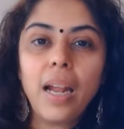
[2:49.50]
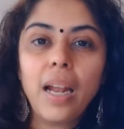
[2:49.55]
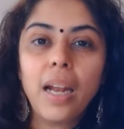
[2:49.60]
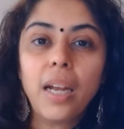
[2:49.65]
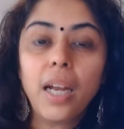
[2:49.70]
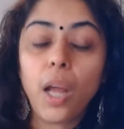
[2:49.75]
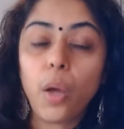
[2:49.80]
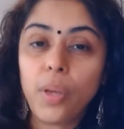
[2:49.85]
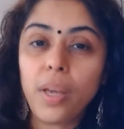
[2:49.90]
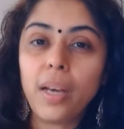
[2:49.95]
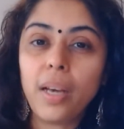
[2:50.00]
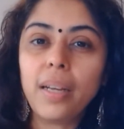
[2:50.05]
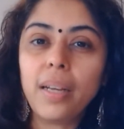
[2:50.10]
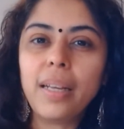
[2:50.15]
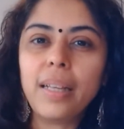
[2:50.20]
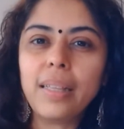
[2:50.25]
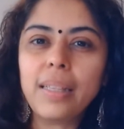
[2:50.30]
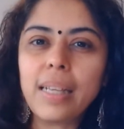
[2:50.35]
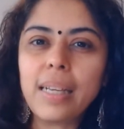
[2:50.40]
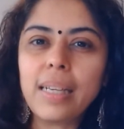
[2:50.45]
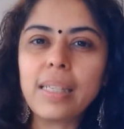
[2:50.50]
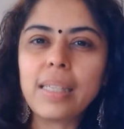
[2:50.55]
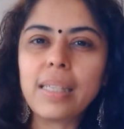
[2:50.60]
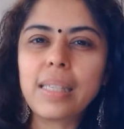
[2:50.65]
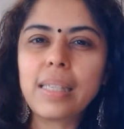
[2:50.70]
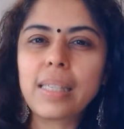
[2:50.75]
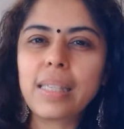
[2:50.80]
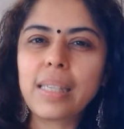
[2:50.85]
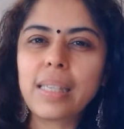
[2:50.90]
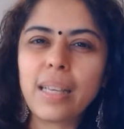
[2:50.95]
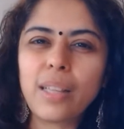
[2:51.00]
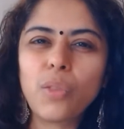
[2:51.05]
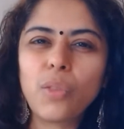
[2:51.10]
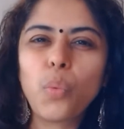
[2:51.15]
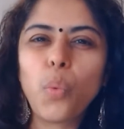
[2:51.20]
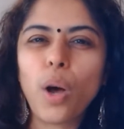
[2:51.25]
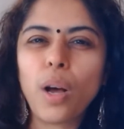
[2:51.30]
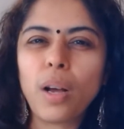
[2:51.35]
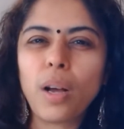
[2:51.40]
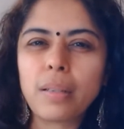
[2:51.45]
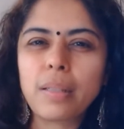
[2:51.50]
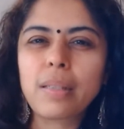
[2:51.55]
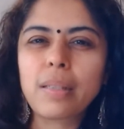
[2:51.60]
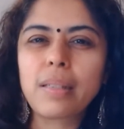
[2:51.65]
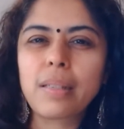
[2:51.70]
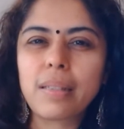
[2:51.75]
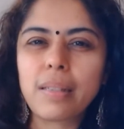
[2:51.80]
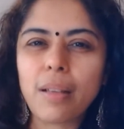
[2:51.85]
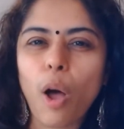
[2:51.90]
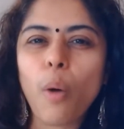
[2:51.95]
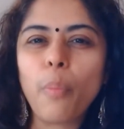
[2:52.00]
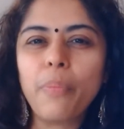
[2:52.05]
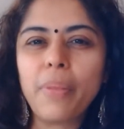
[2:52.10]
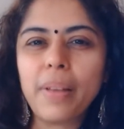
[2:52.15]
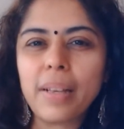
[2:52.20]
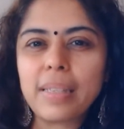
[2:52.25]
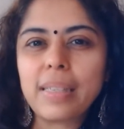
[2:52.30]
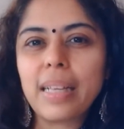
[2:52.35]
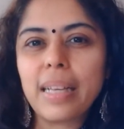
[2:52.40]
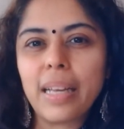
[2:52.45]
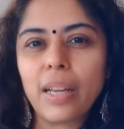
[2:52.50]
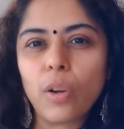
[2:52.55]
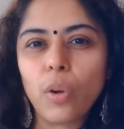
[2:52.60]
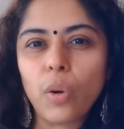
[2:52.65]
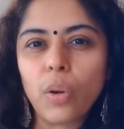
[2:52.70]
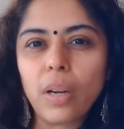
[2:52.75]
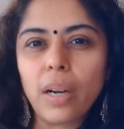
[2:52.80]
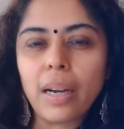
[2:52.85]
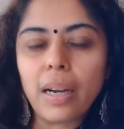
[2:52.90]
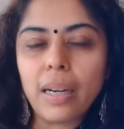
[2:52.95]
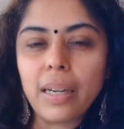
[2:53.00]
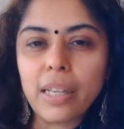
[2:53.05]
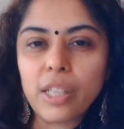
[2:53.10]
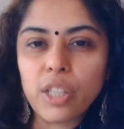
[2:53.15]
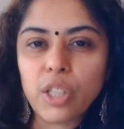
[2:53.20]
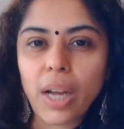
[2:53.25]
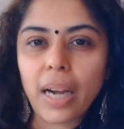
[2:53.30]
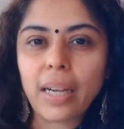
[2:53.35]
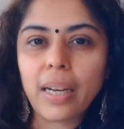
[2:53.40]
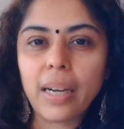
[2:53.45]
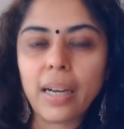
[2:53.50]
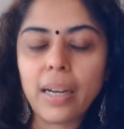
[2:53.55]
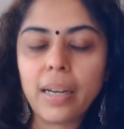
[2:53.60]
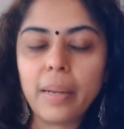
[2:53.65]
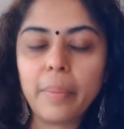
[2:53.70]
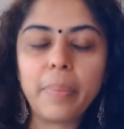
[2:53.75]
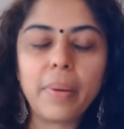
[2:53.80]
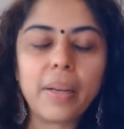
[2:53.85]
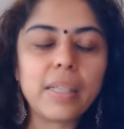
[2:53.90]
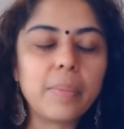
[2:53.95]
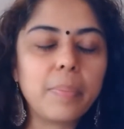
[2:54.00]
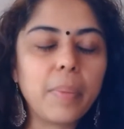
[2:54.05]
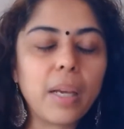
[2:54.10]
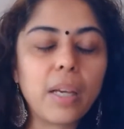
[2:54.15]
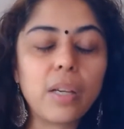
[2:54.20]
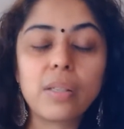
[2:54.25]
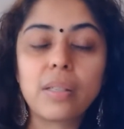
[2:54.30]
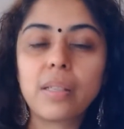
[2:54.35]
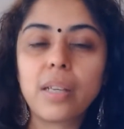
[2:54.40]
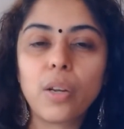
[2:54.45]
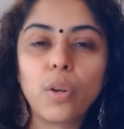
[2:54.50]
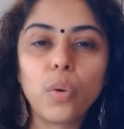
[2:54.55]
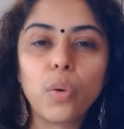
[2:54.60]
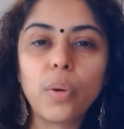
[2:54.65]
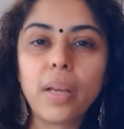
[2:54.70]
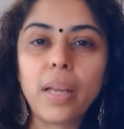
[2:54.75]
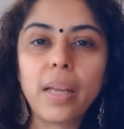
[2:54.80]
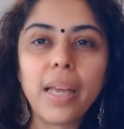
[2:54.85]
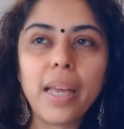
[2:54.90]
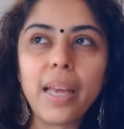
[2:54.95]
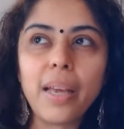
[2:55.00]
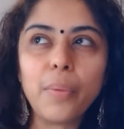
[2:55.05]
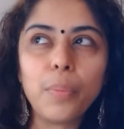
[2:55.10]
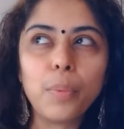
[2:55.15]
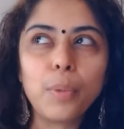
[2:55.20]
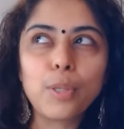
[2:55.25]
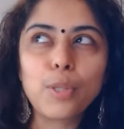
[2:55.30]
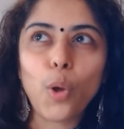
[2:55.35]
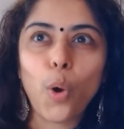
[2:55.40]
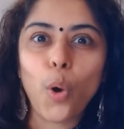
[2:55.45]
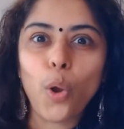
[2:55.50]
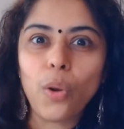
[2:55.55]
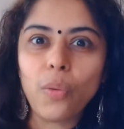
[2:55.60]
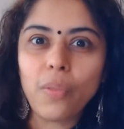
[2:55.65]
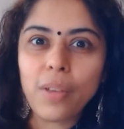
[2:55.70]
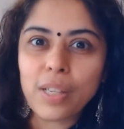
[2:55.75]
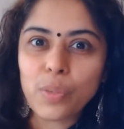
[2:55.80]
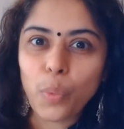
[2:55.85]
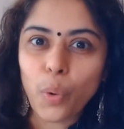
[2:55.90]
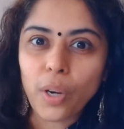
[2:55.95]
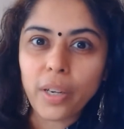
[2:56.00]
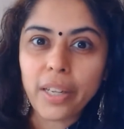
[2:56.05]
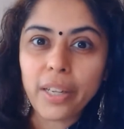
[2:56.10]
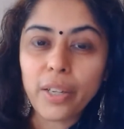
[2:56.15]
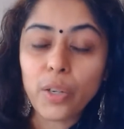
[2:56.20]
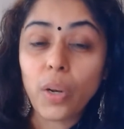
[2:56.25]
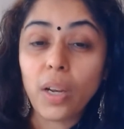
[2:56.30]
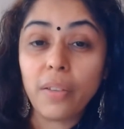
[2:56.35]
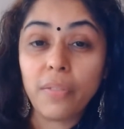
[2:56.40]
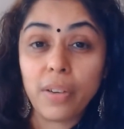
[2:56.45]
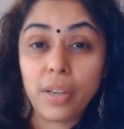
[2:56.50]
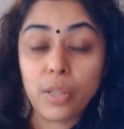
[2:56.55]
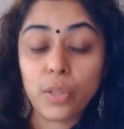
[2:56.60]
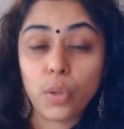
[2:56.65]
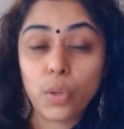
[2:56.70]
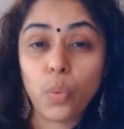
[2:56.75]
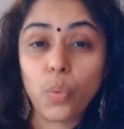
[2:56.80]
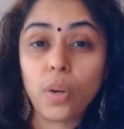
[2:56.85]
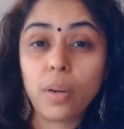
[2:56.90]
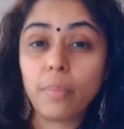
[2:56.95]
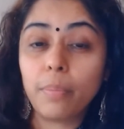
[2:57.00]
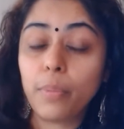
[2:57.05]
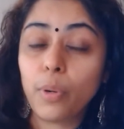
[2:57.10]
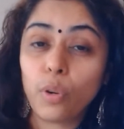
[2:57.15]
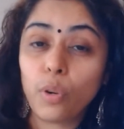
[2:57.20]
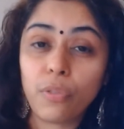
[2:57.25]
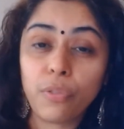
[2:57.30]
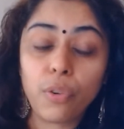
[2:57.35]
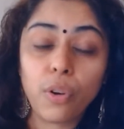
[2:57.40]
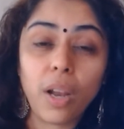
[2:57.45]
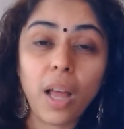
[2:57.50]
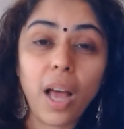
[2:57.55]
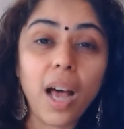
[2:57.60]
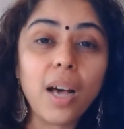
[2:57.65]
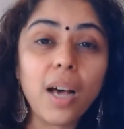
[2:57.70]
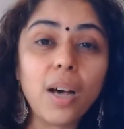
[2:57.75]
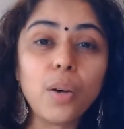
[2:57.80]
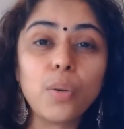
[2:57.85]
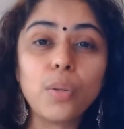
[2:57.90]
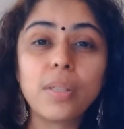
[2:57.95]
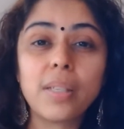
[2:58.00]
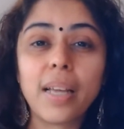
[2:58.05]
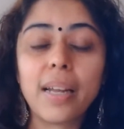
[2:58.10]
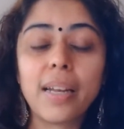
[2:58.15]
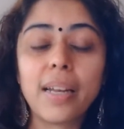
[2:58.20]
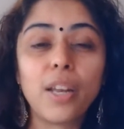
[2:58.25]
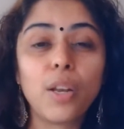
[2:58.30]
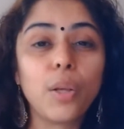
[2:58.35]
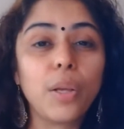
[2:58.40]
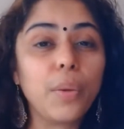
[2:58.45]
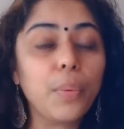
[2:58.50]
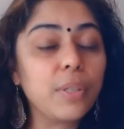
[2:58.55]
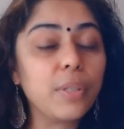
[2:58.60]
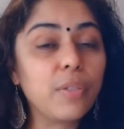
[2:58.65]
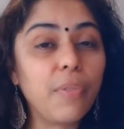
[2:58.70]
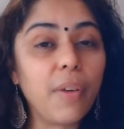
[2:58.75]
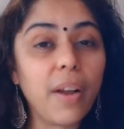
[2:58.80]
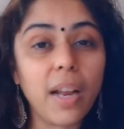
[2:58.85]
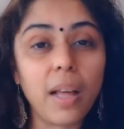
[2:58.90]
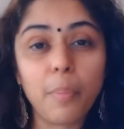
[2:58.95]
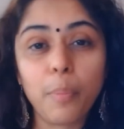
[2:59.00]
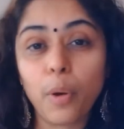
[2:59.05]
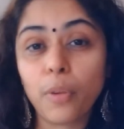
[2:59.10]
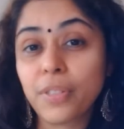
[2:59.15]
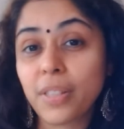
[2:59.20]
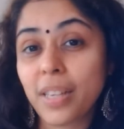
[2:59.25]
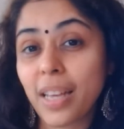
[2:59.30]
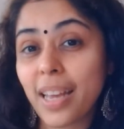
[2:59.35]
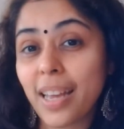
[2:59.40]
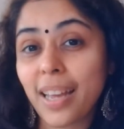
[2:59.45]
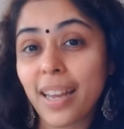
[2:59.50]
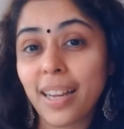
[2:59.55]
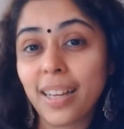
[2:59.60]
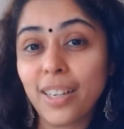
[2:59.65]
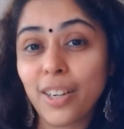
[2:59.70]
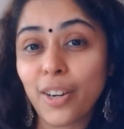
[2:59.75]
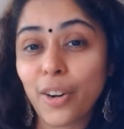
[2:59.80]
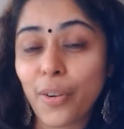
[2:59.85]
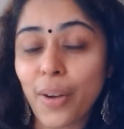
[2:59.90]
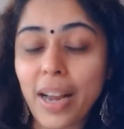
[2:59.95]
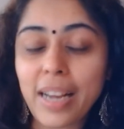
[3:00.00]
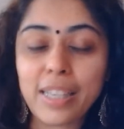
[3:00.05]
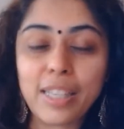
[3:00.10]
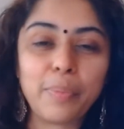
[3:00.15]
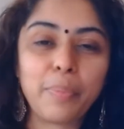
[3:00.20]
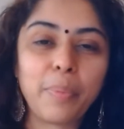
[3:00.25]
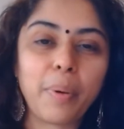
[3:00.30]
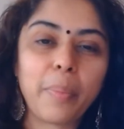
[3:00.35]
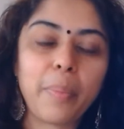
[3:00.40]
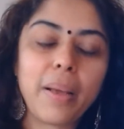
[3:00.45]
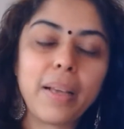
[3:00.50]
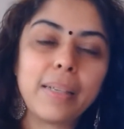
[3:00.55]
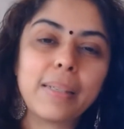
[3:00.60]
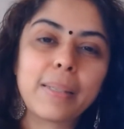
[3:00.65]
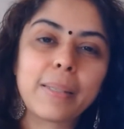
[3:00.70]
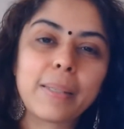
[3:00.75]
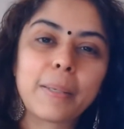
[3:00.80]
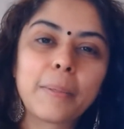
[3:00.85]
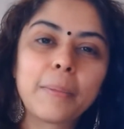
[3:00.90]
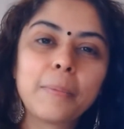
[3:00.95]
Now, hearing this, Sid was obviously, a little dejected and depressed because, he was always wanting to live in his own beautiful house, and, he was fed up of staying in a rented premise.